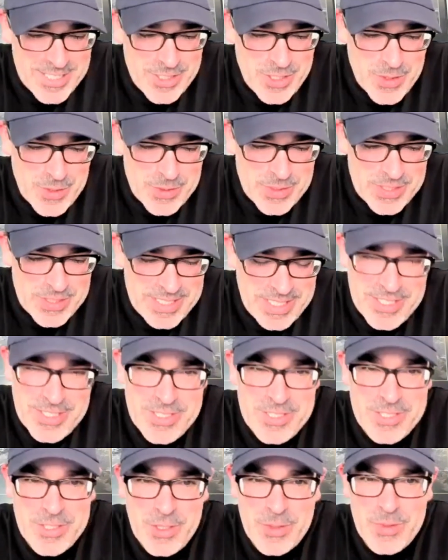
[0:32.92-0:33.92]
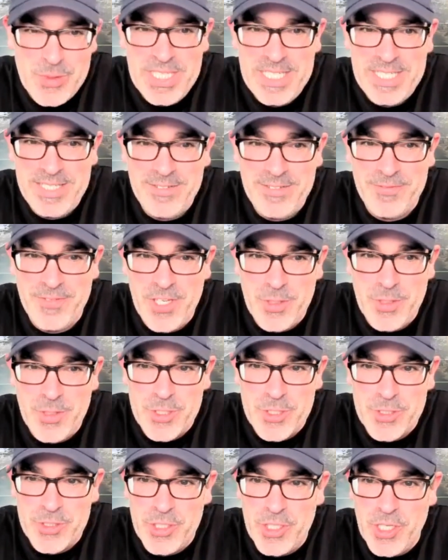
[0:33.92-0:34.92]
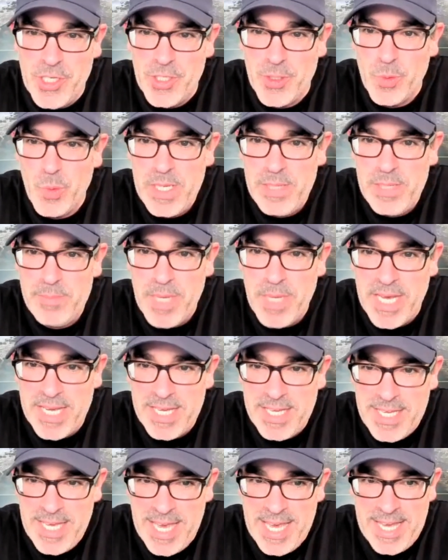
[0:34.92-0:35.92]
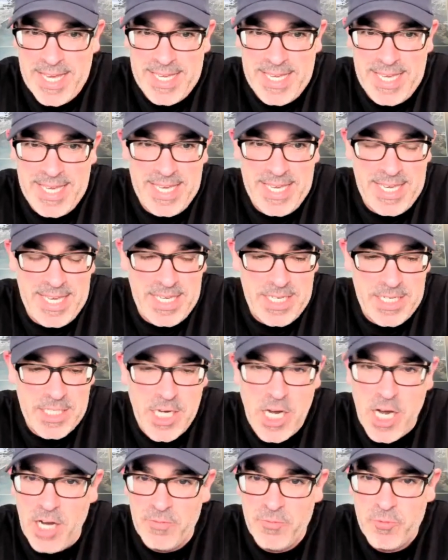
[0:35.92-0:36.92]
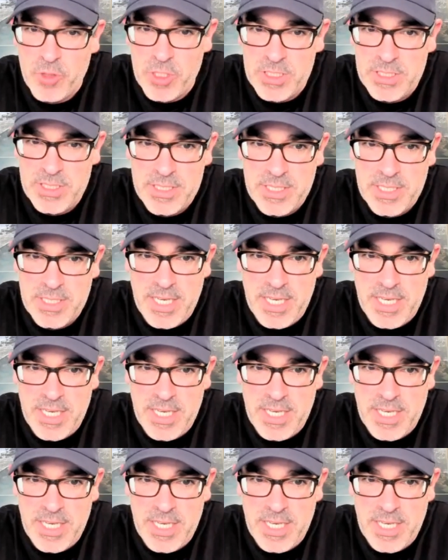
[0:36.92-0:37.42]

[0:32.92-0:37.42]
so the viewers know we met at a conference.